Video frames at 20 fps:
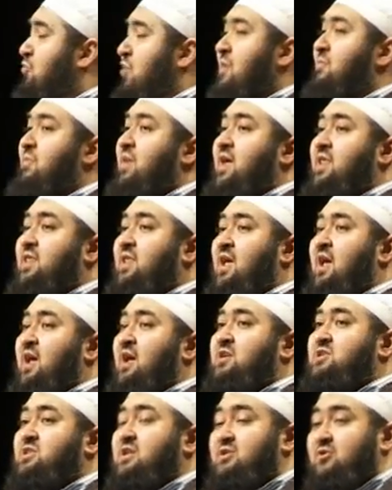women
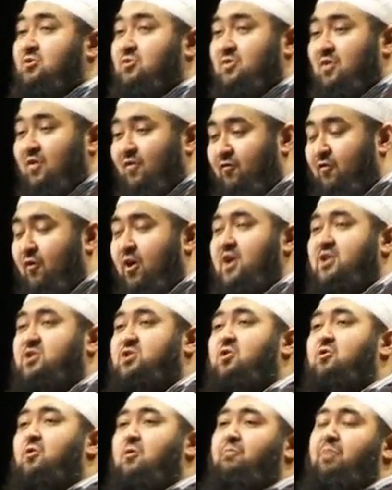to voice
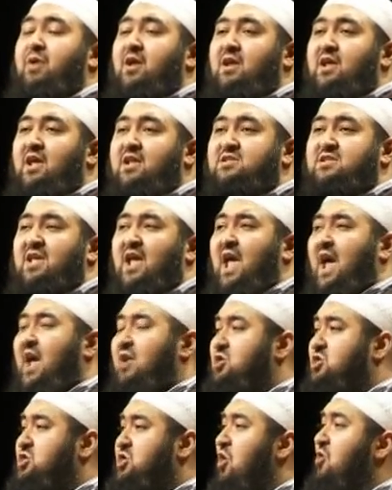their opinions
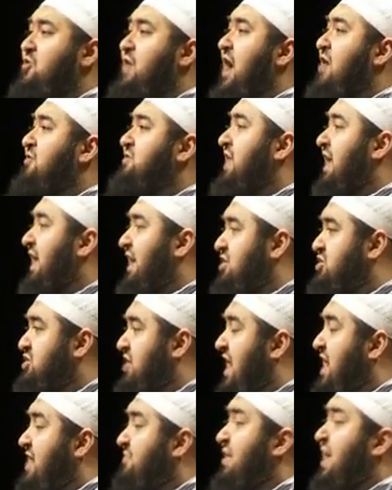and show how the
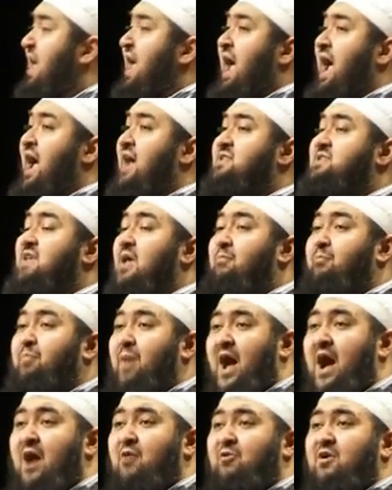hijab has
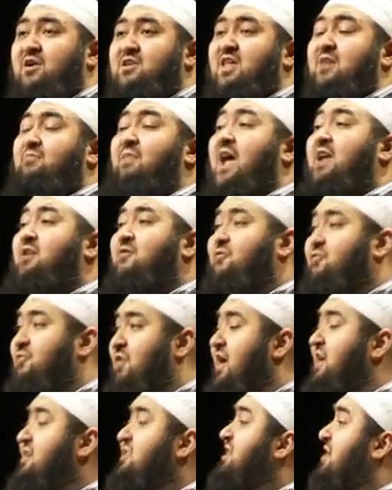empowered them and
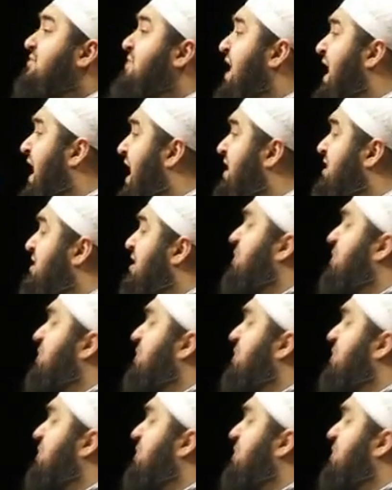freed them and